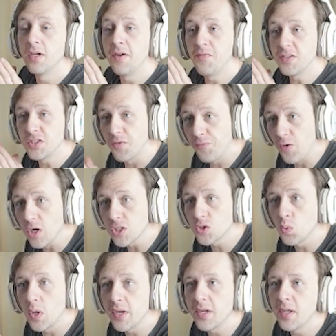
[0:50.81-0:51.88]
If it's the first
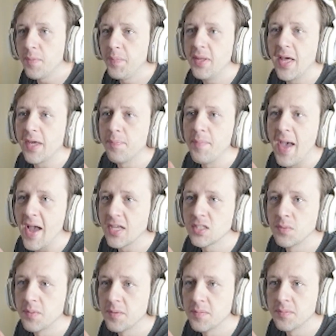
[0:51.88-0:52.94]
one, it'd be like
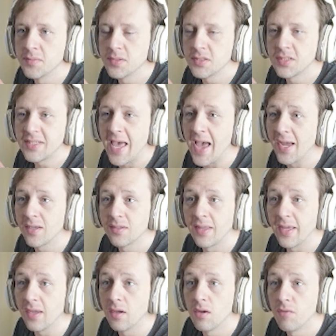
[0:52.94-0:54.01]
maximum stack like
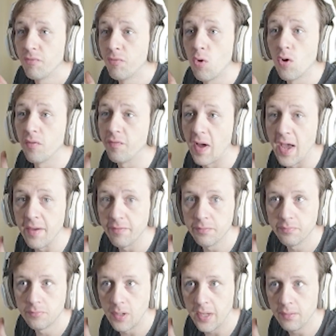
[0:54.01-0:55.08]
four or five,
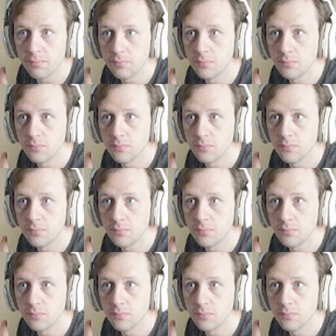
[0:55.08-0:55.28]
right?